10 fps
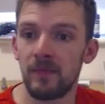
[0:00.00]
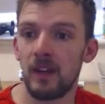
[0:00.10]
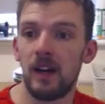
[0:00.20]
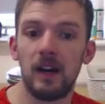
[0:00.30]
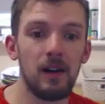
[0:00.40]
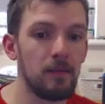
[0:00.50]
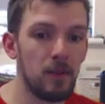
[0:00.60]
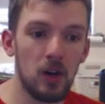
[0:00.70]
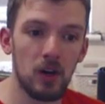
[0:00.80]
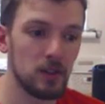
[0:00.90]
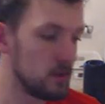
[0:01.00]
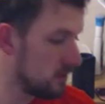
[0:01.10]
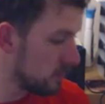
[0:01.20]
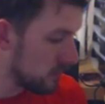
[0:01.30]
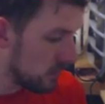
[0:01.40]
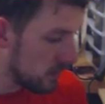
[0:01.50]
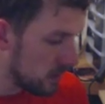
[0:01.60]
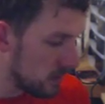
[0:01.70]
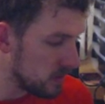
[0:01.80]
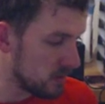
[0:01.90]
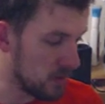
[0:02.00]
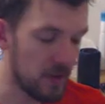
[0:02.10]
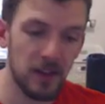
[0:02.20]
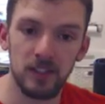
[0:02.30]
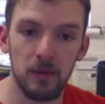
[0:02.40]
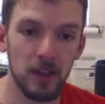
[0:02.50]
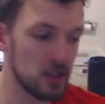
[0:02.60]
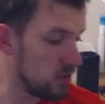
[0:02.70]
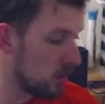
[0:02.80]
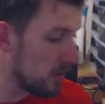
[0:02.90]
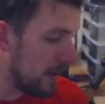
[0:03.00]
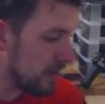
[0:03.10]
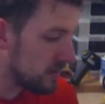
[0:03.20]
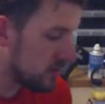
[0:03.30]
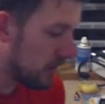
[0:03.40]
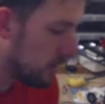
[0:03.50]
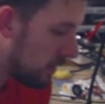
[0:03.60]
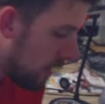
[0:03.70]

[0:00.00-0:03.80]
on some of the things that we're going to talk about. So